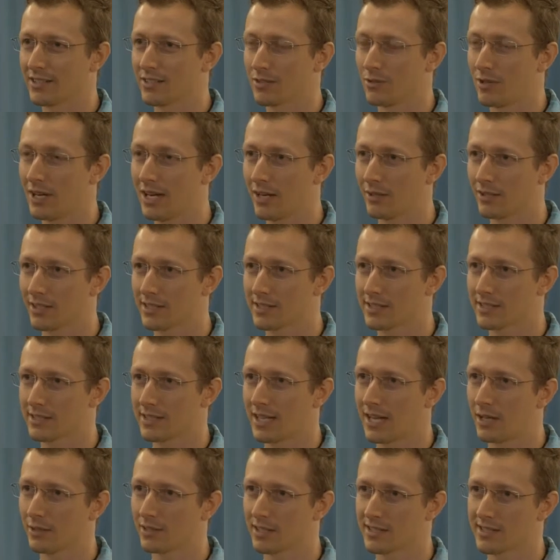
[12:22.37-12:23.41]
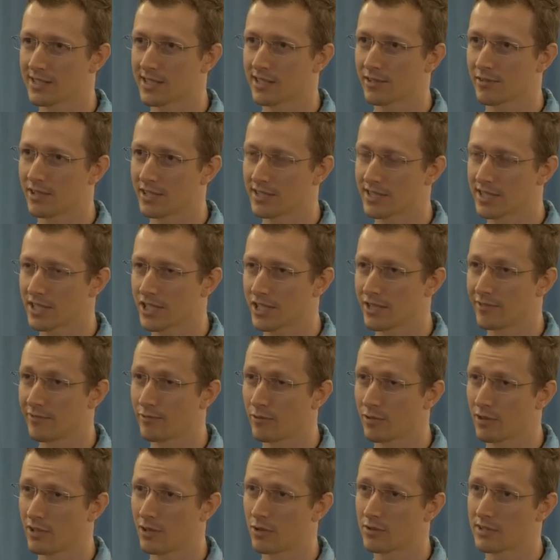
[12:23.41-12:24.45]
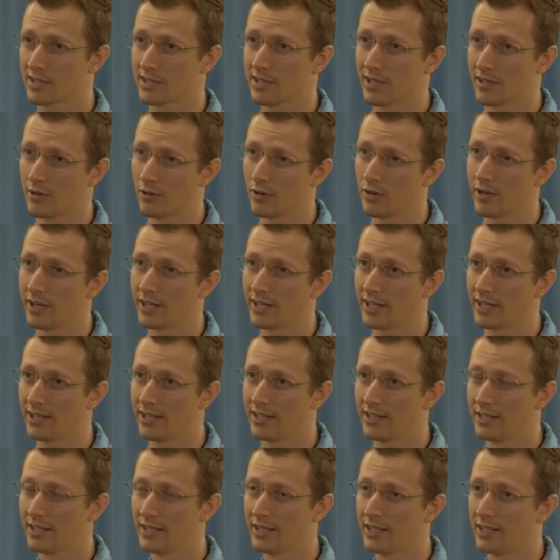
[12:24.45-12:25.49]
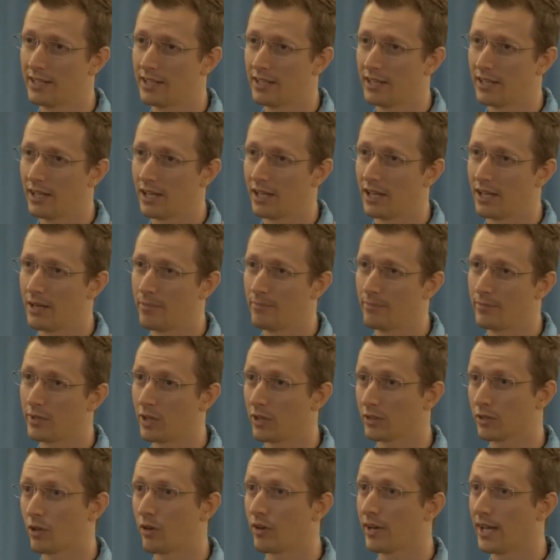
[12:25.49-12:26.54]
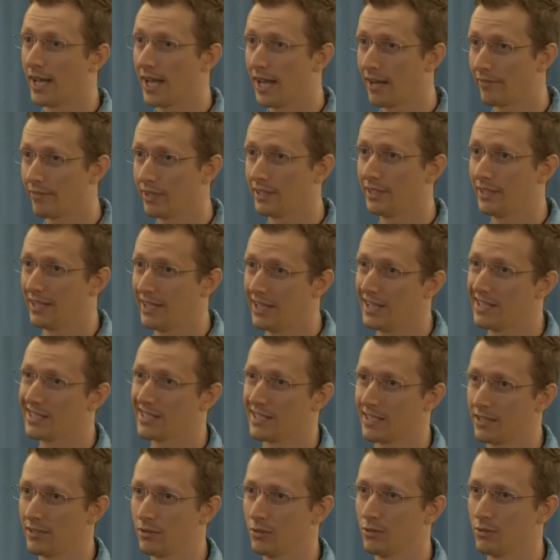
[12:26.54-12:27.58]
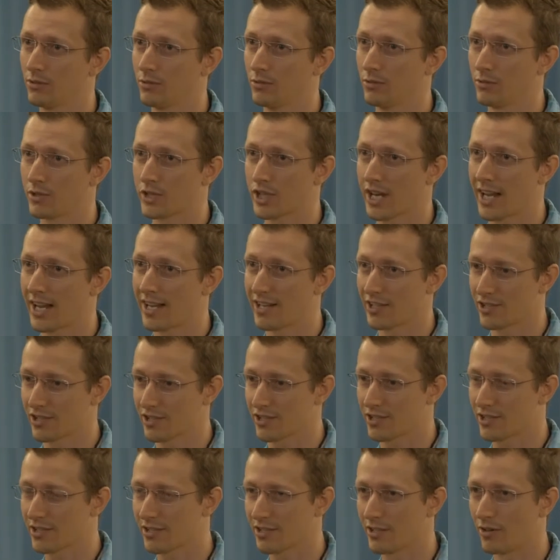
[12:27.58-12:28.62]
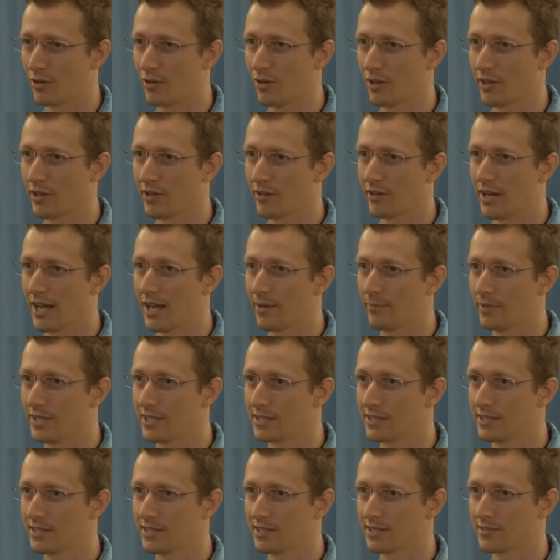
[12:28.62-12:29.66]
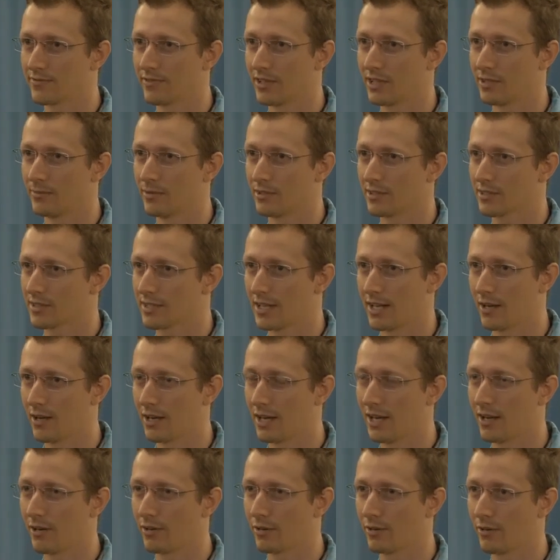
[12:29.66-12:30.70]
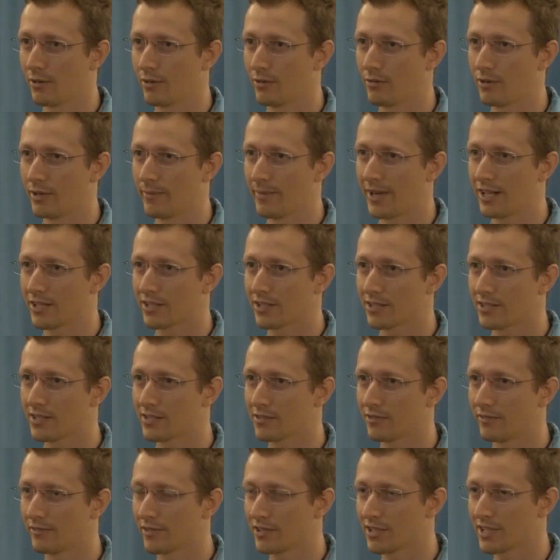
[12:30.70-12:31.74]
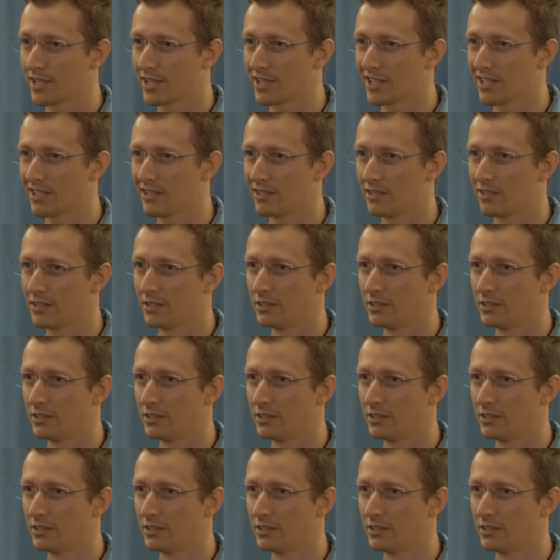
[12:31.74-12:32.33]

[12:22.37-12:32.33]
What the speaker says: So how does the transition for those that are already not going to have it easy to change all their habits as farmers? How do you imagine this conversation?